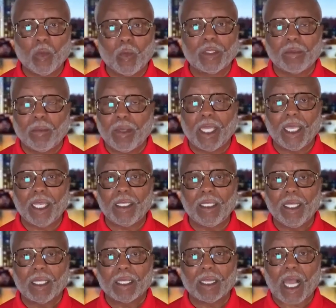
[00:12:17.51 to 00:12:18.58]
with
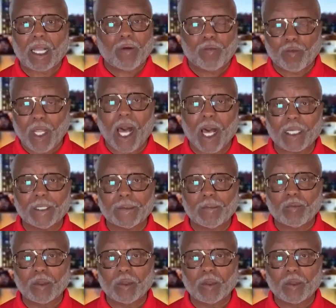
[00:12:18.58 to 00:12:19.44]
men like a flock.